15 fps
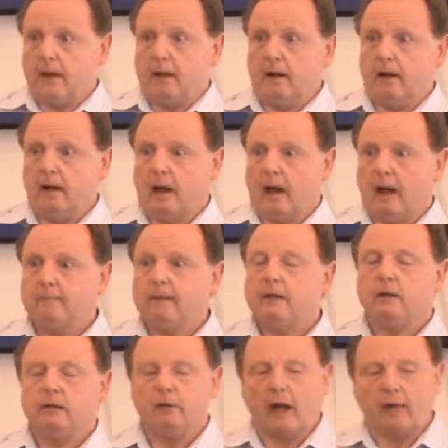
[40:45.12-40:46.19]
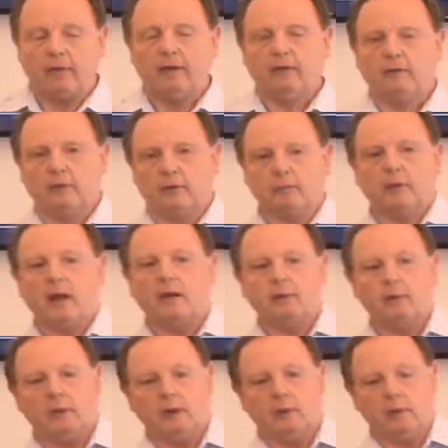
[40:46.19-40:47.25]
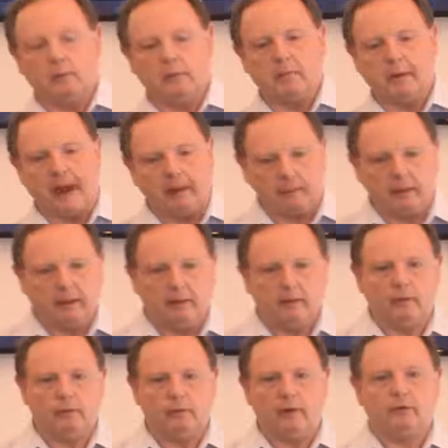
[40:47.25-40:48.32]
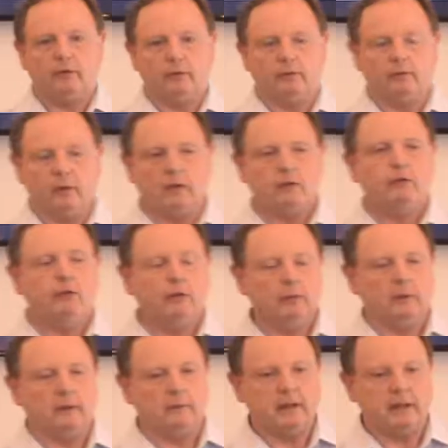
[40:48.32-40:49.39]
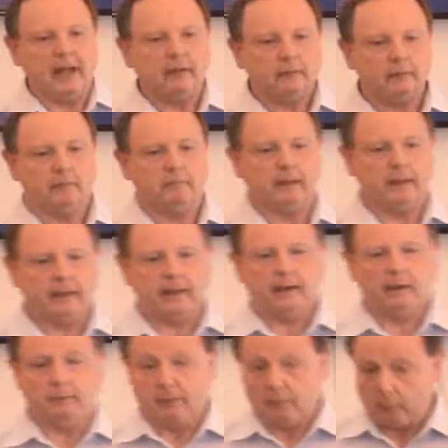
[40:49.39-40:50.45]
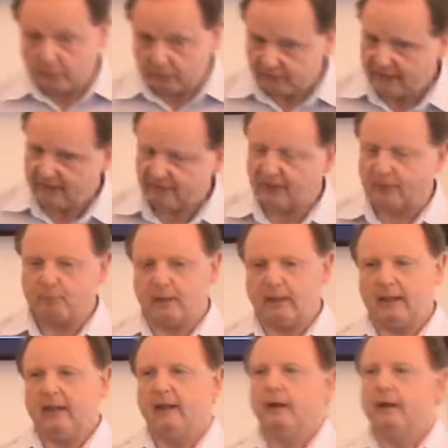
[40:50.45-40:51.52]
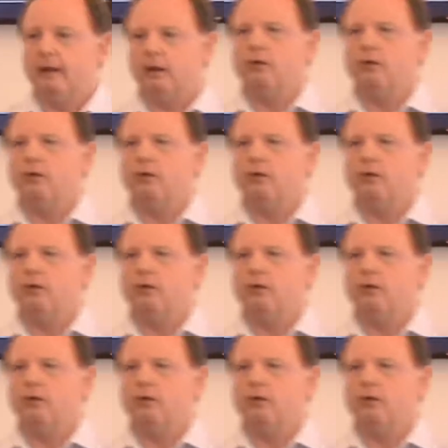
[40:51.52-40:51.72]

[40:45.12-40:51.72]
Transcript: Yeah. I mean, I think sometimes, you know, when we marry, etc., we choose, we get somebody or we receive somebody